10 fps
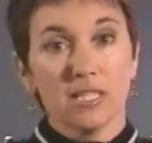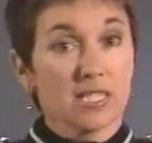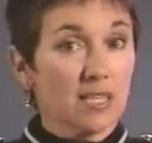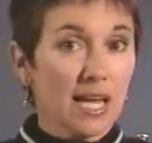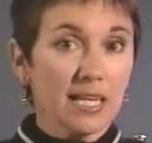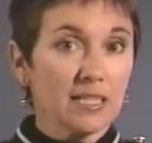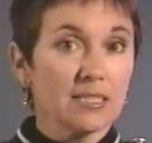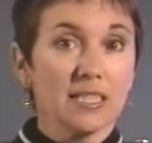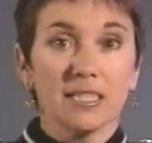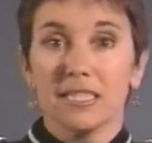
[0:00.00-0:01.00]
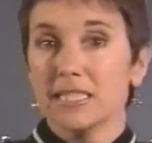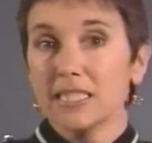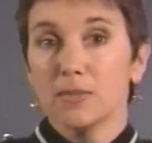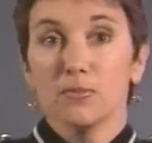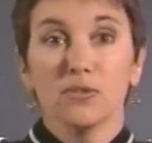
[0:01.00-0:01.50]
it is likely that the
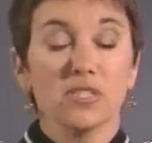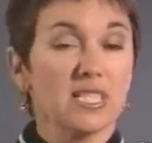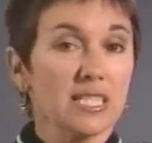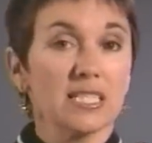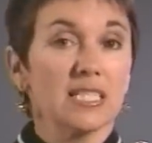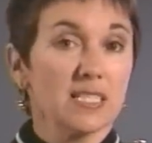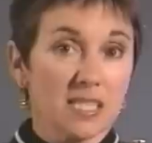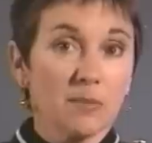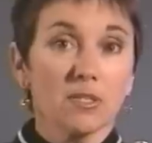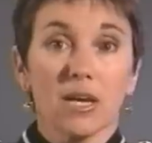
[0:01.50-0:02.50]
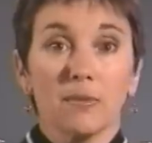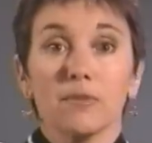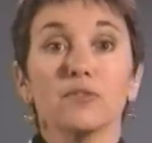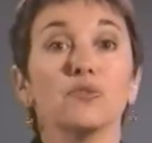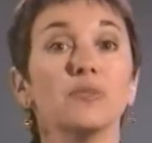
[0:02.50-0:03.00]
addicted person is in some
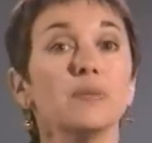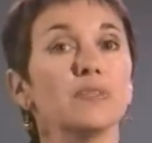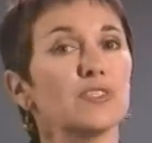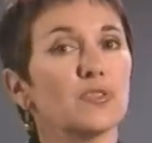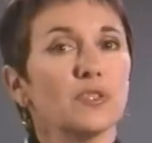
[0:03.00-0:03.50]
type of treatment,